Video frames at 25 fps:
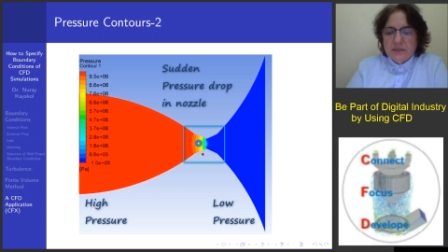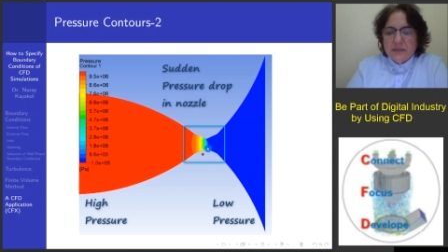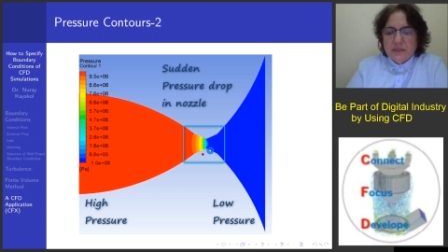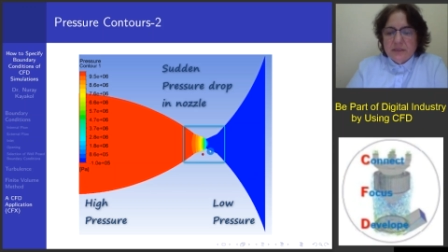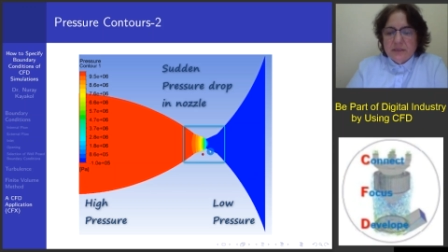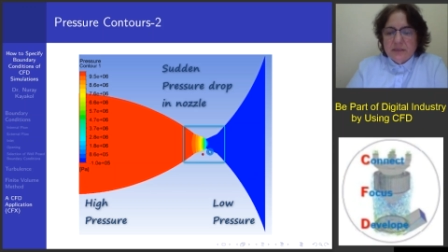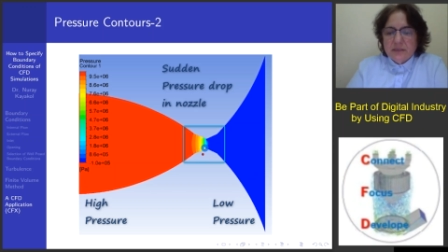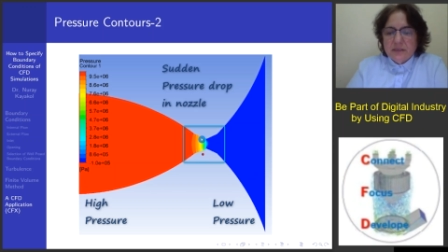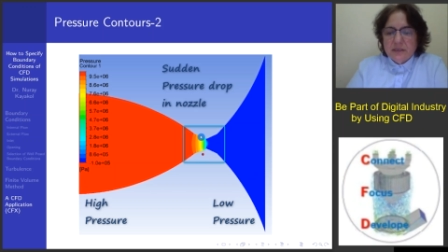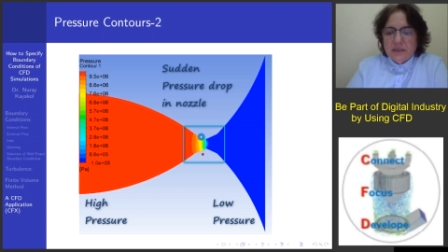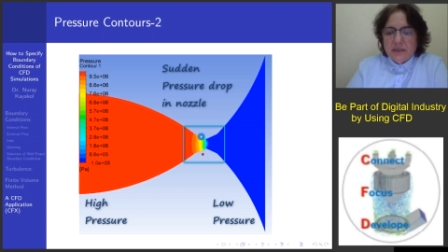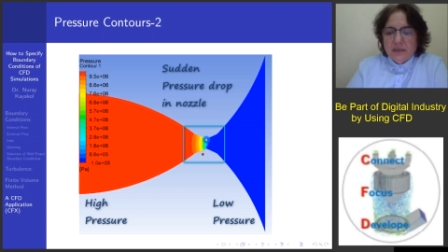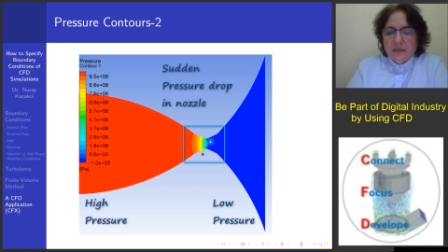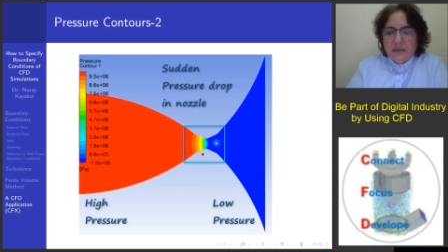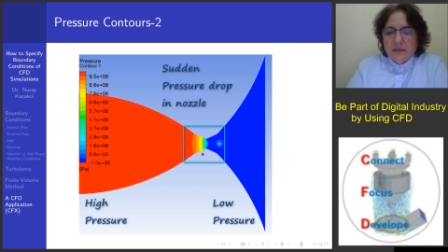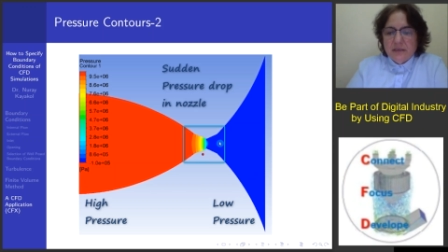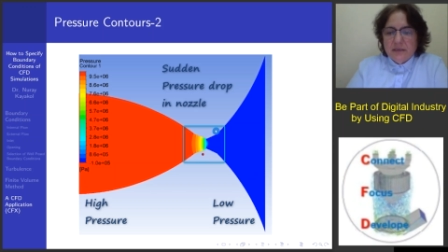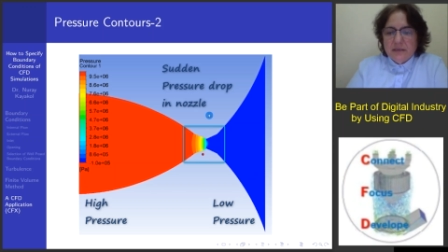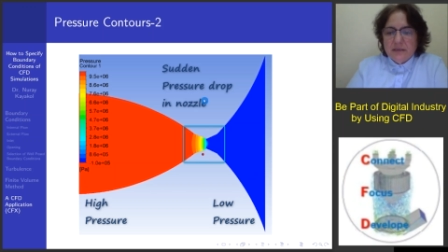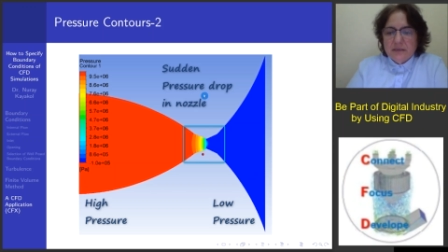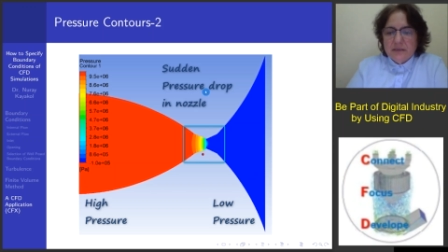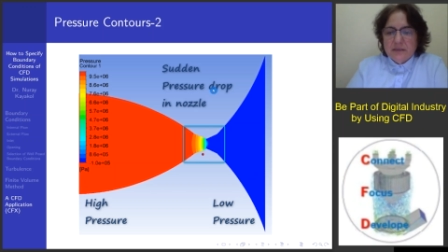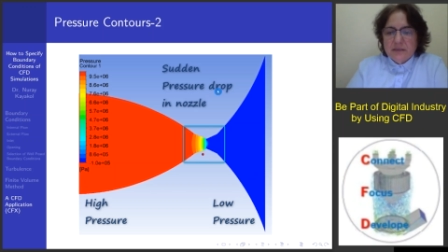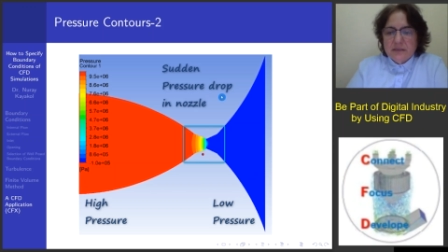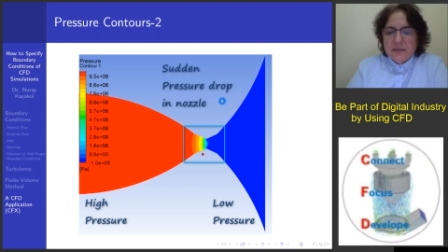
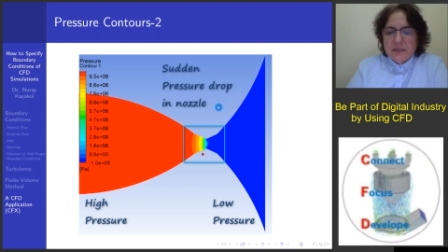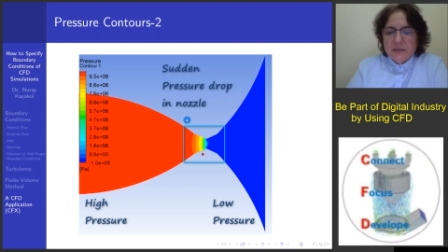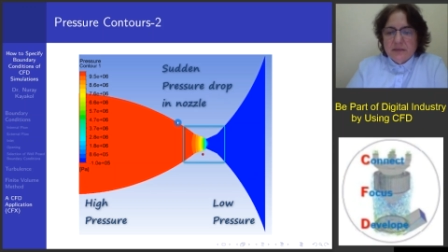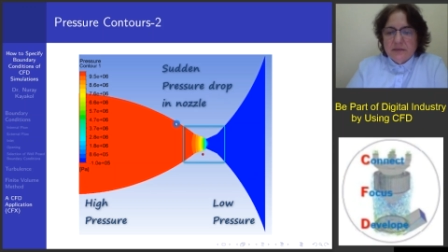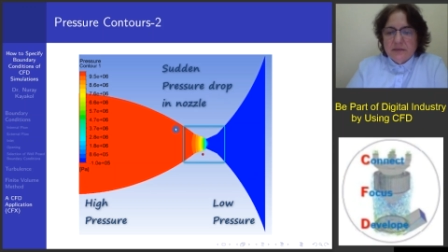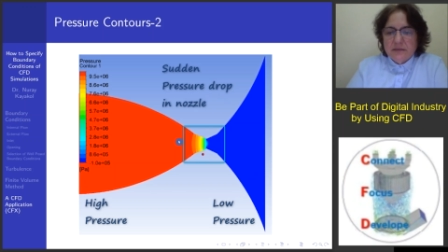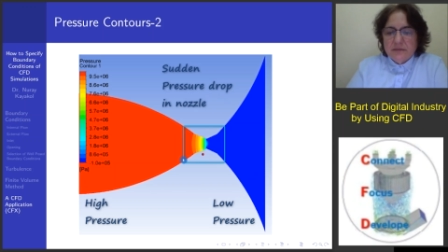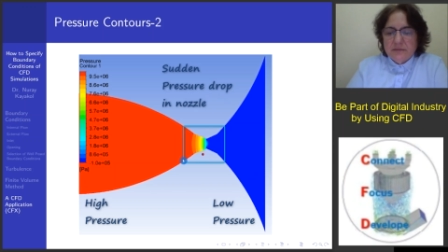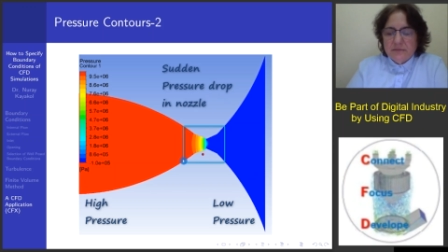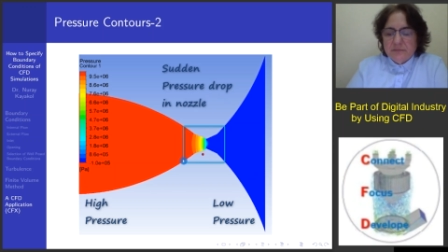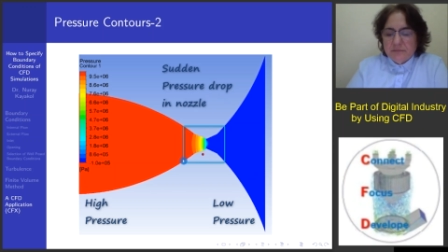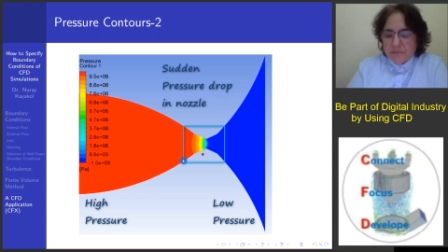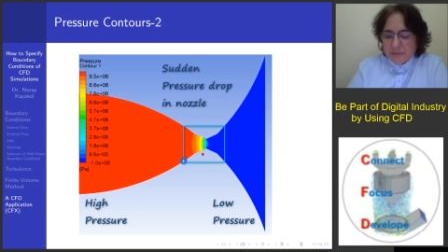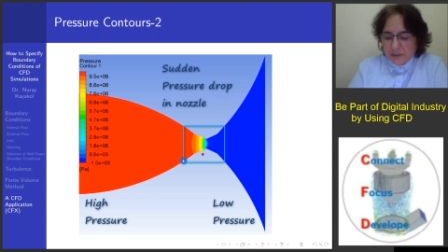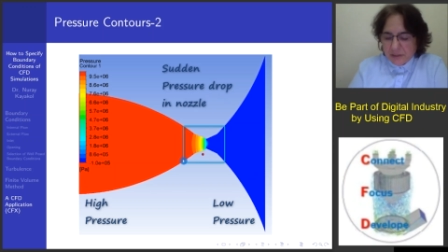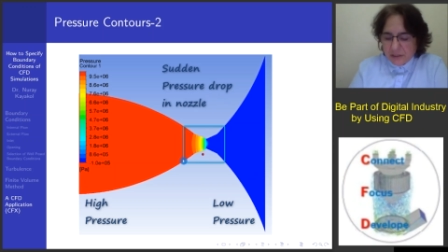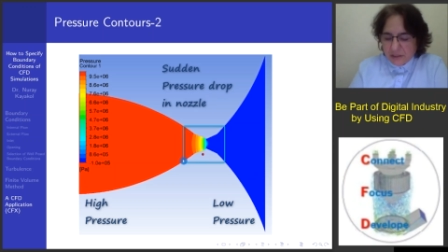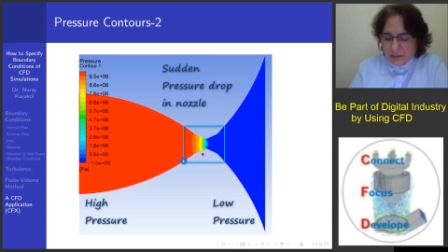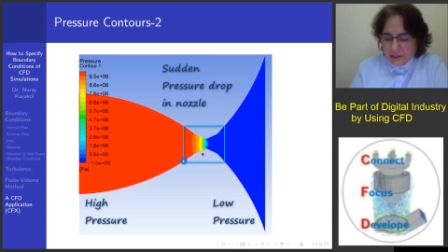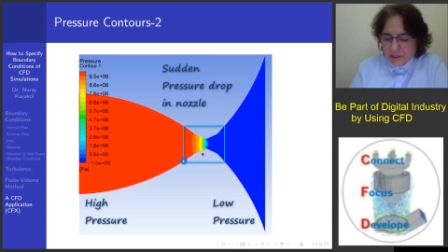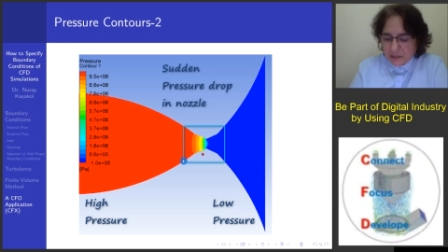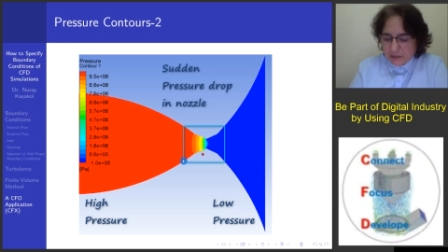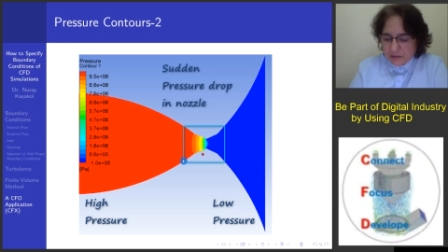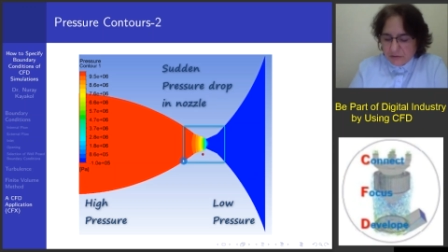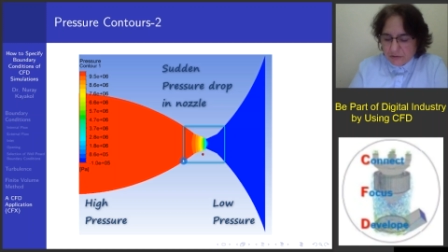a sudden
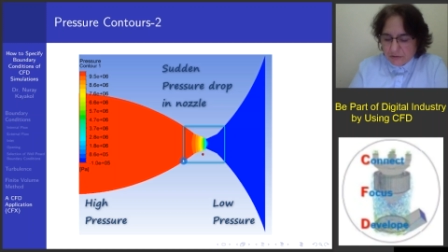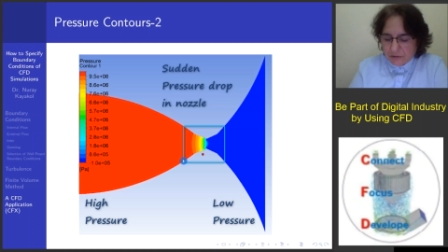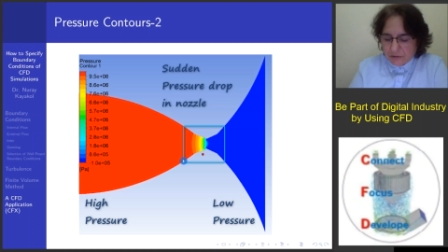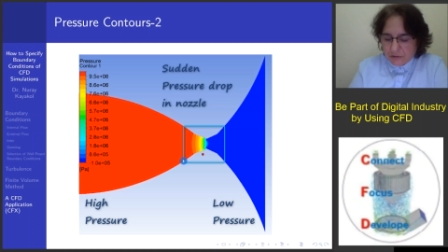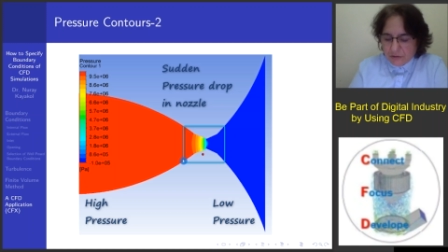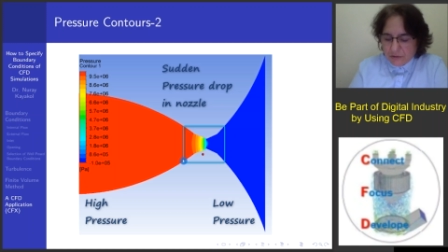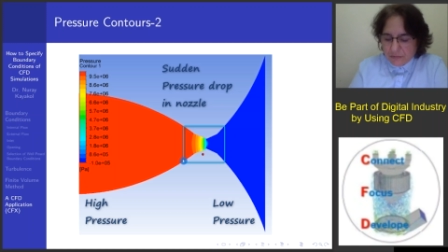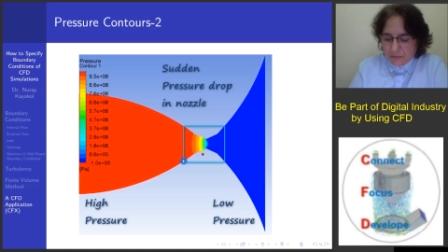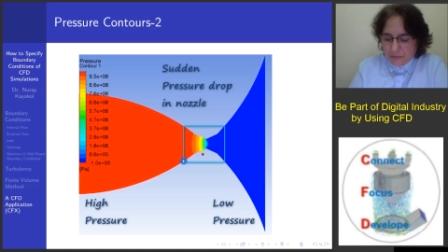pressure drop.